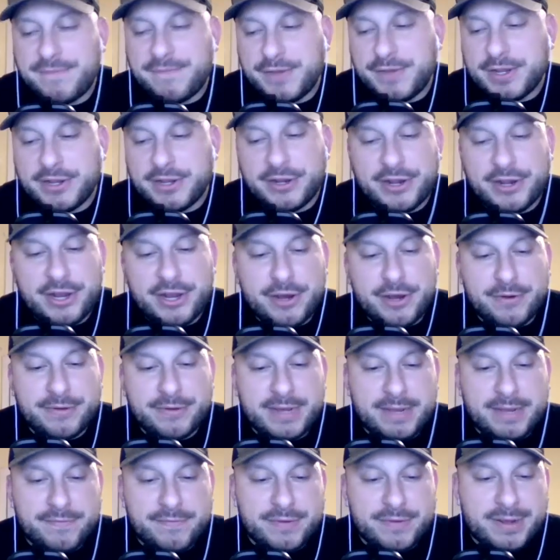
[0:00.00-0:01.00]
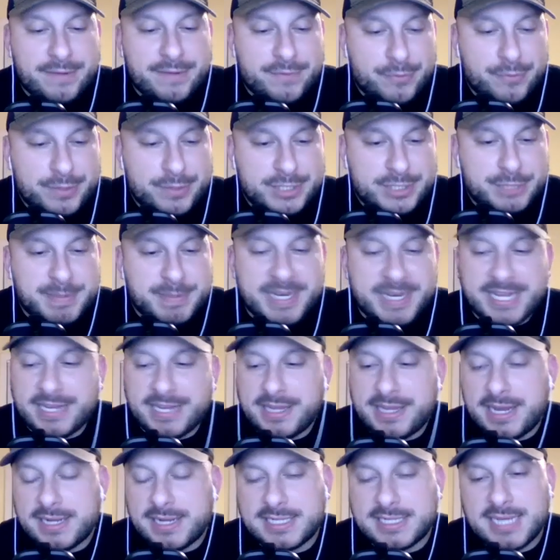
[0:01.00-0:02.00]
figure everyone's spending a
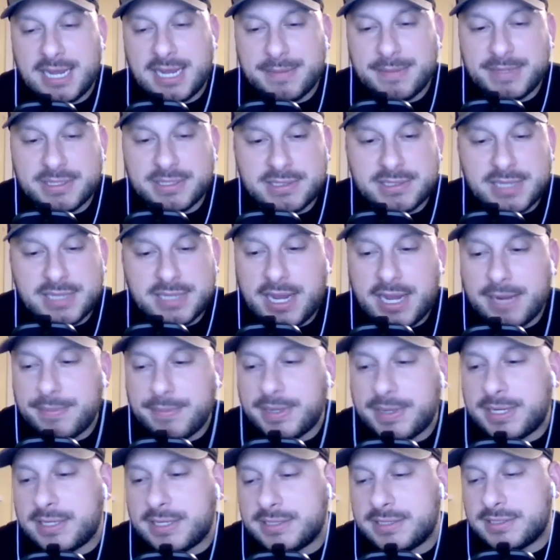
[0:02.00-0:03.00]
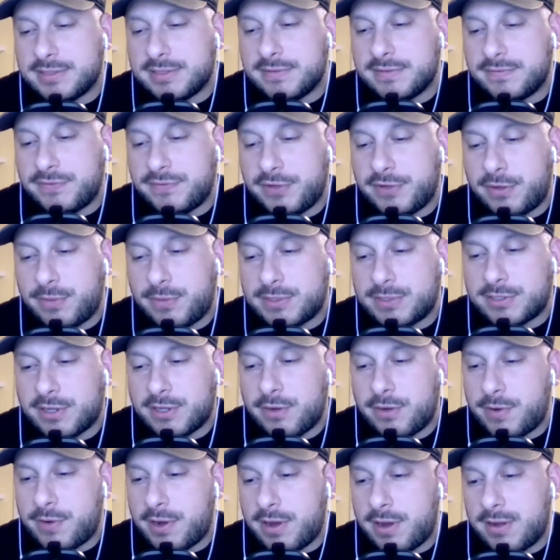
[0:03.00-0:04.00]
lot of time inside because of what's
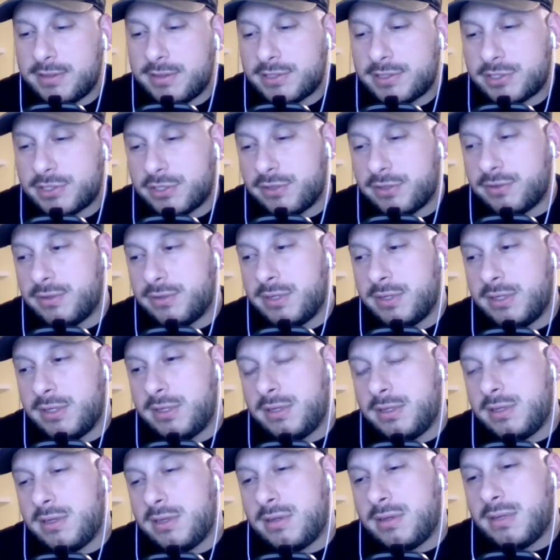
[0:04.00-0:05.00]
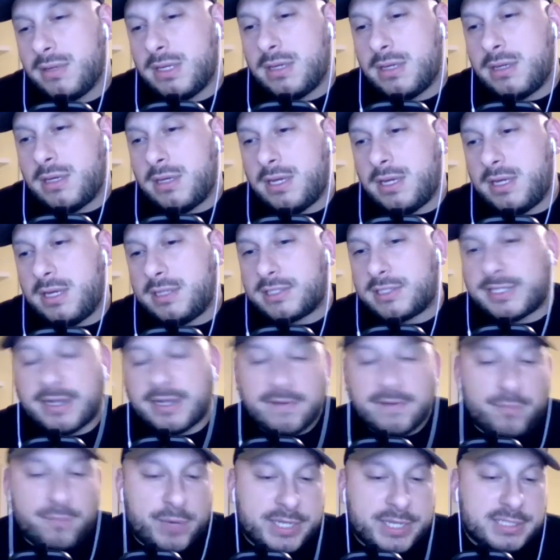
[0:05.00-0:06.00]
going on. So instead
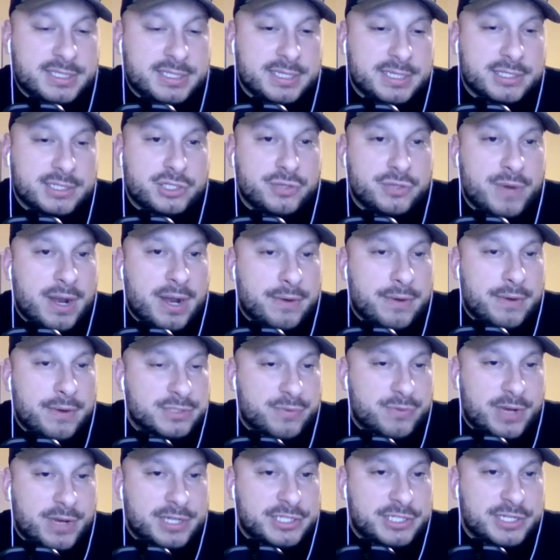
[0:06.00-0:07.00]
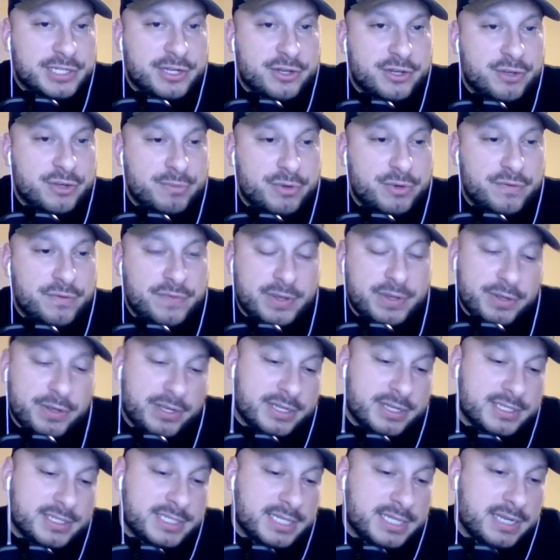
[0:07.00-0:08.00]
of wasting 2 hours watching a new movie, you
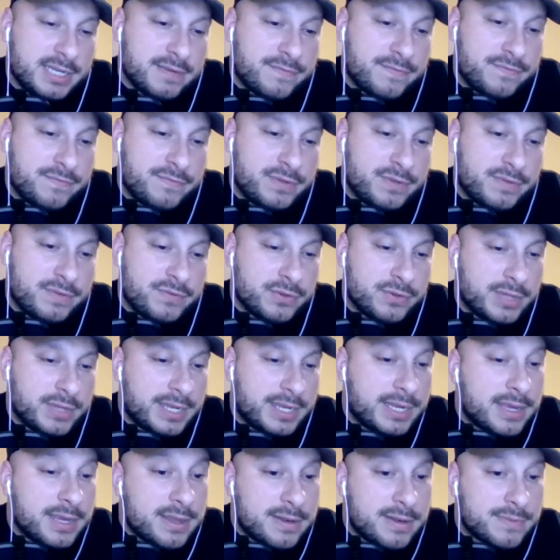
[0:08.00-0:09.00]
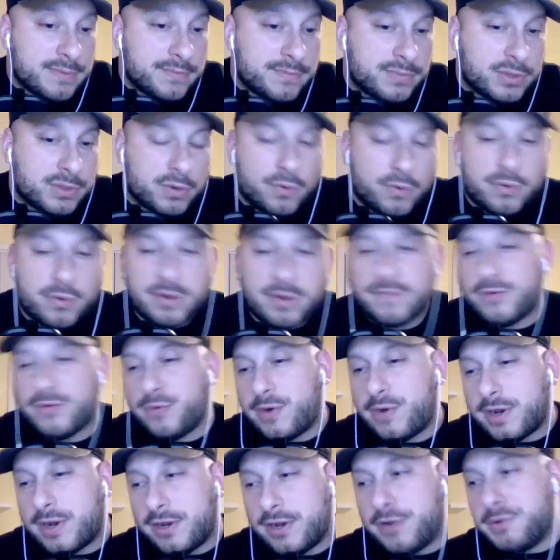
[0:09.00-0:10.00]
could see if you like it, or if you
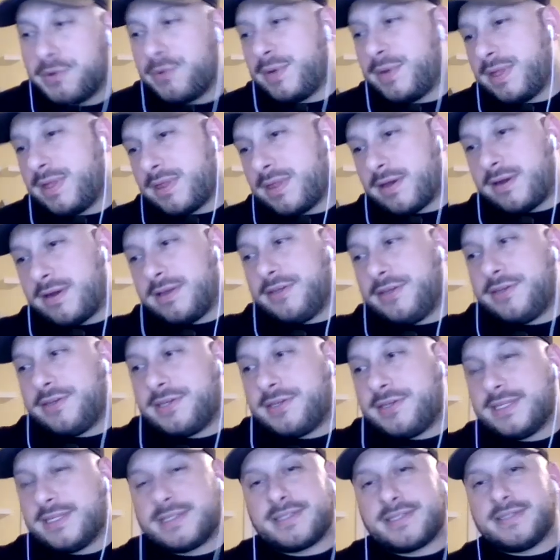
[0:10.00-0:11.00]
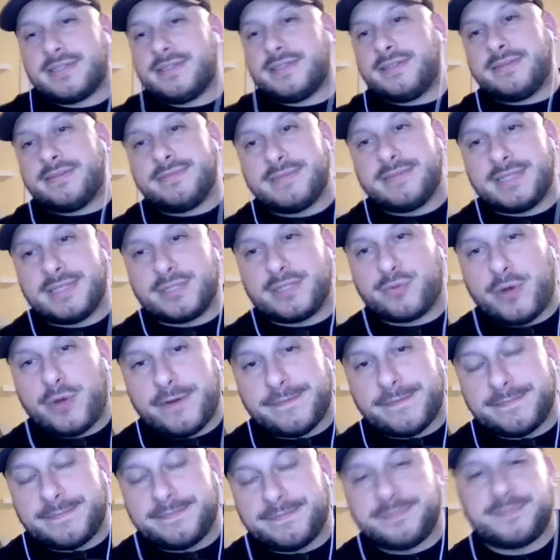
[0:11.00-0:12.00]
want to know what we thought, you could listen as
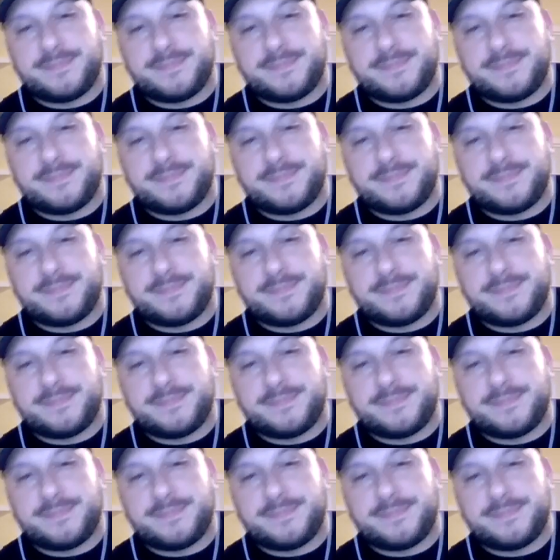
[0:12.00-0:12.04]
well.